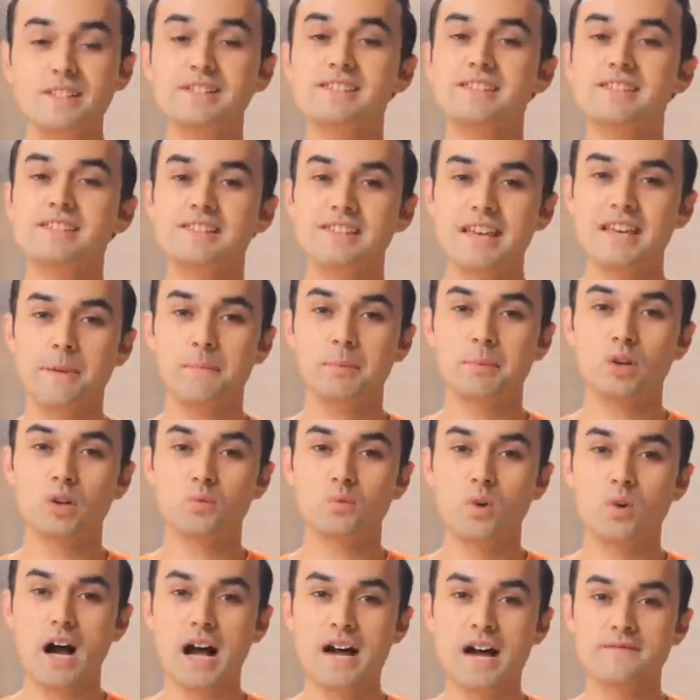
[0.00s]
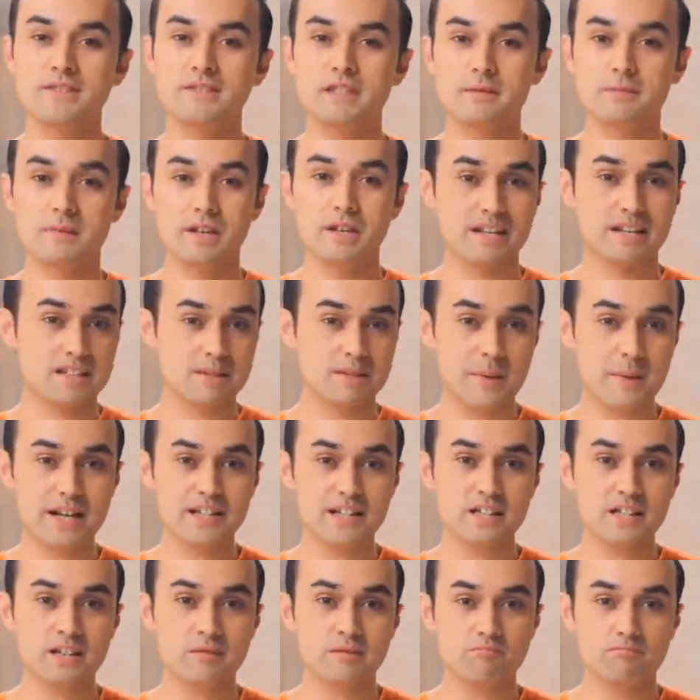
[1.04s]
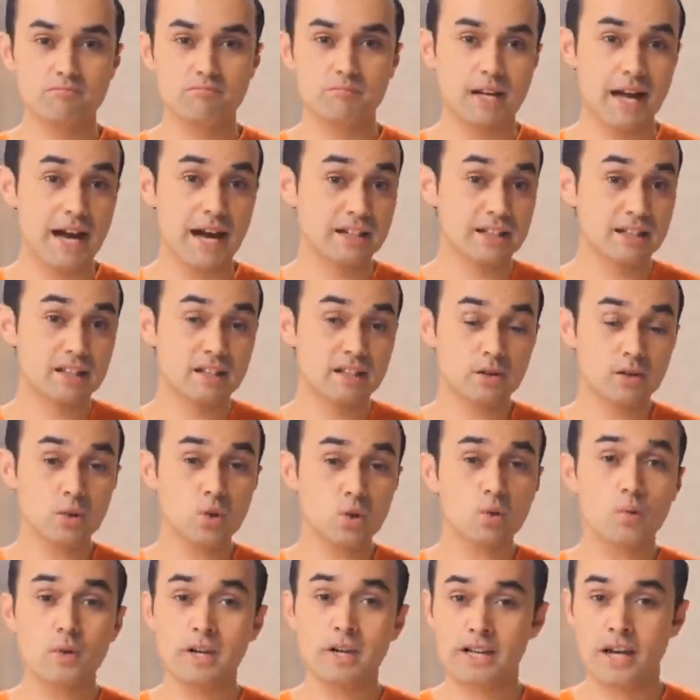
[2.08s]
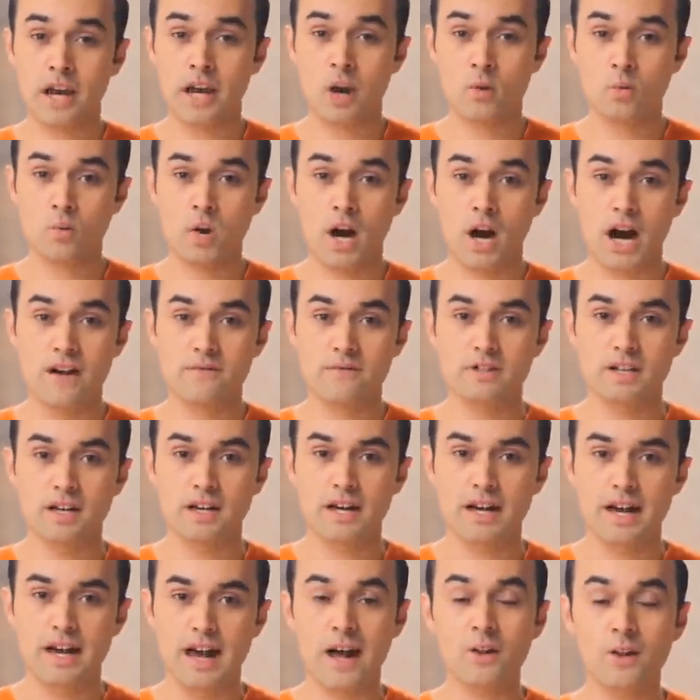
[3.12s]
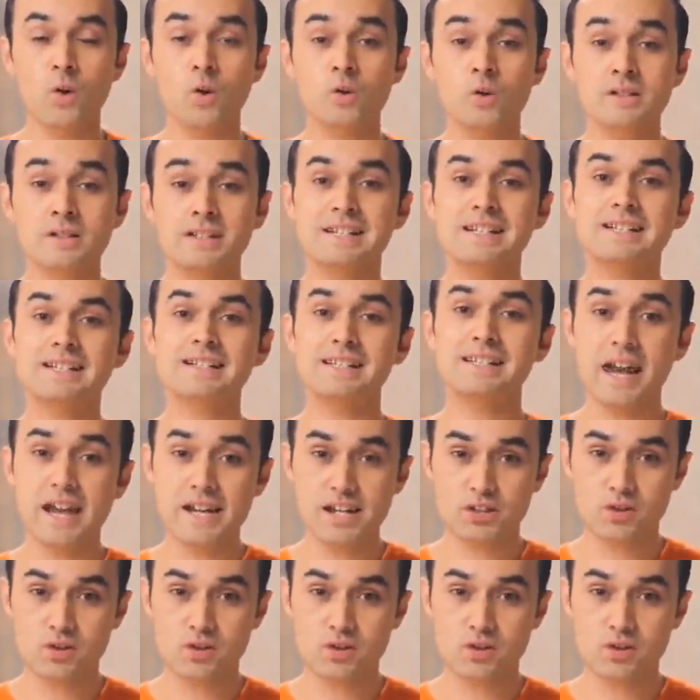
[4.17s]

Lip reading: the sample arrives, inspect it. How did it look when it arrived? How long did it take to